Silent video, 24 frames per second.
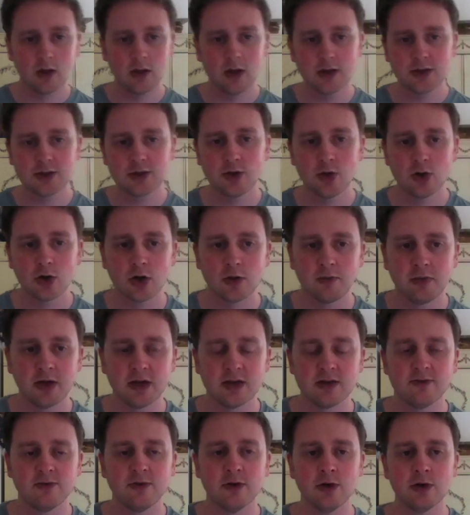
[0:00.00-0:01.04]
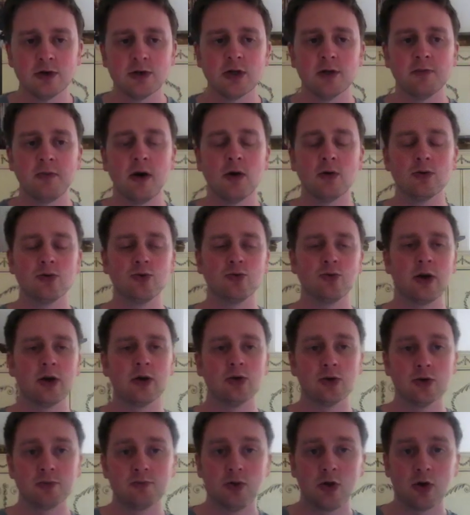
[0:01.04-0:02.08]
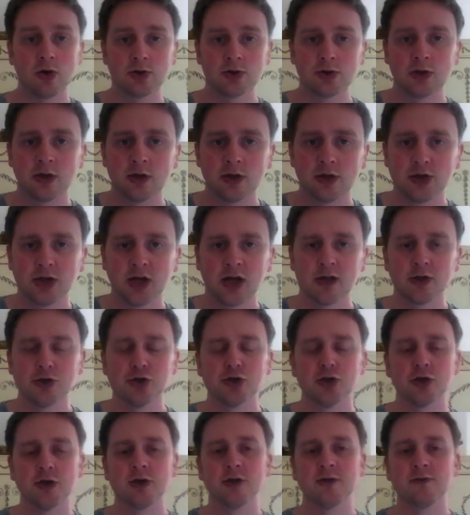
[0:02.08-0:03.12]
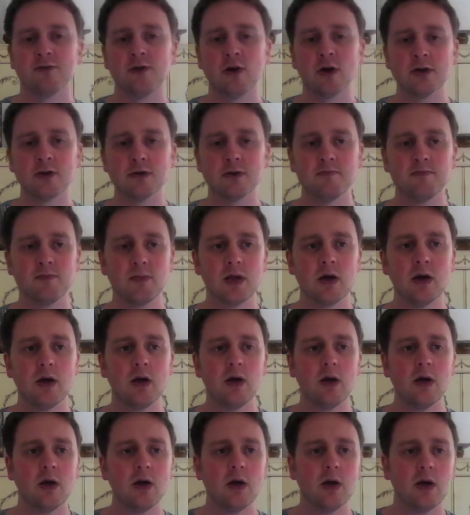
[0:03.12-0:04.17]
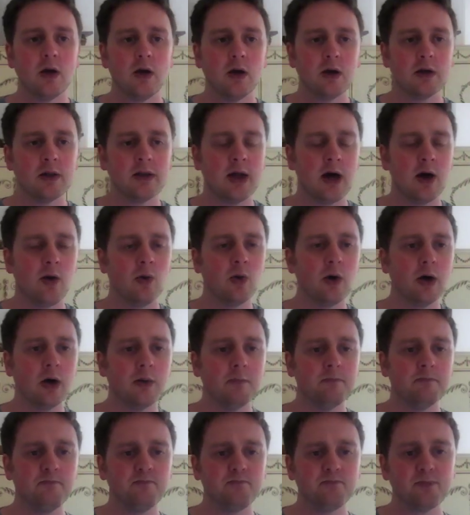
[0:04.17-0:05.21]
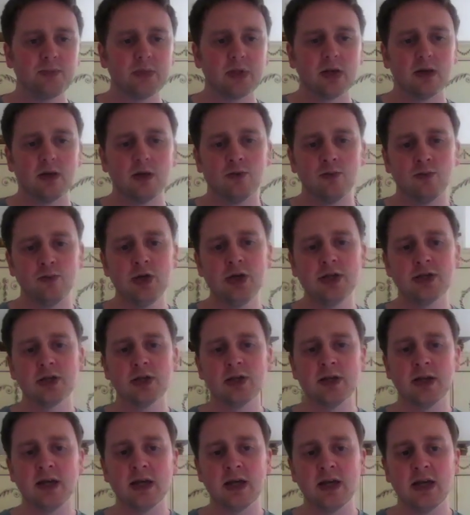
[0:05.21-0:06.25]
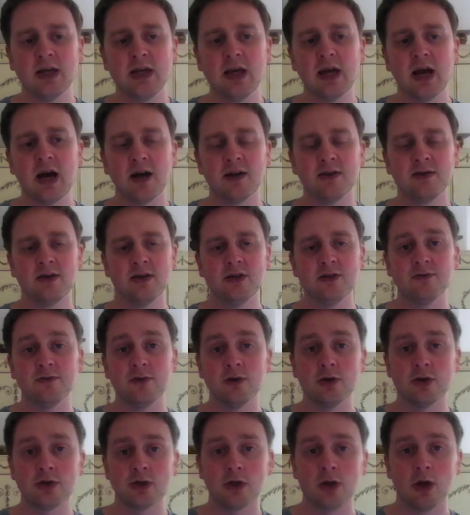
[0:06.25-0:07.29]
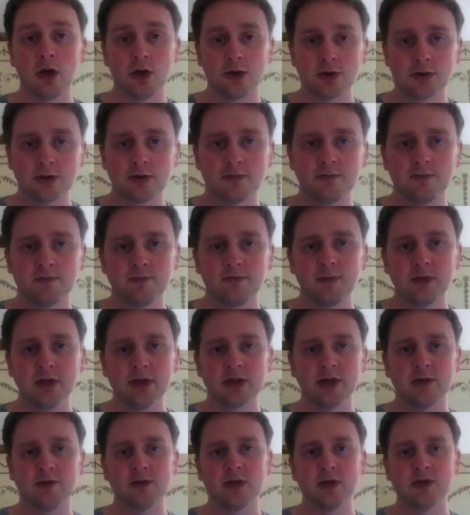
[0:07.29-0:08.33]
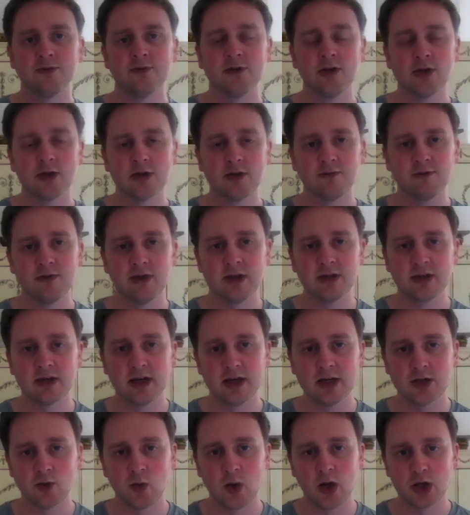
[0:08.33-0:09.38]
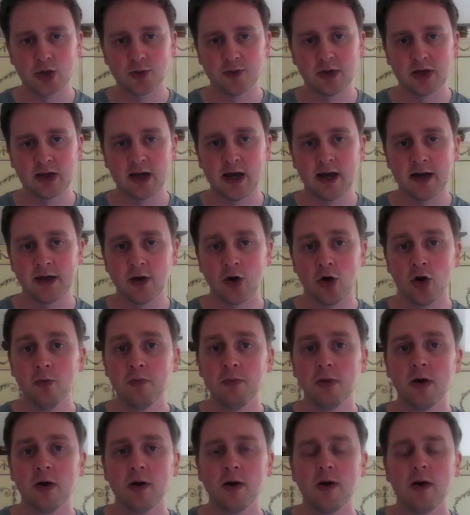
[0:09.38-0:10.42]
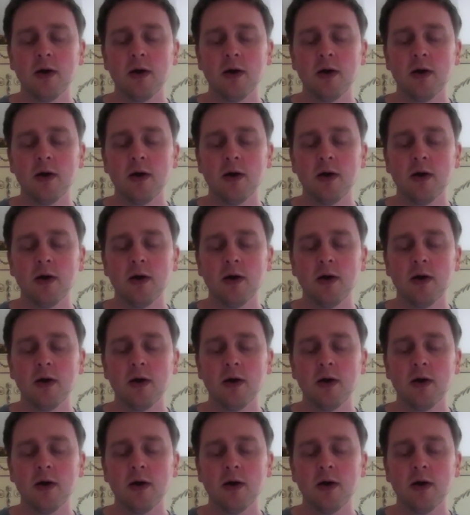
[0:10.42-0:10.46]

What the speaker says: Let's talk a bit first about Grzegorz Proksa, the challenger in this fight. Now, recently he had his first loss. He suffered his first defeat against Welshman Kerry Hope.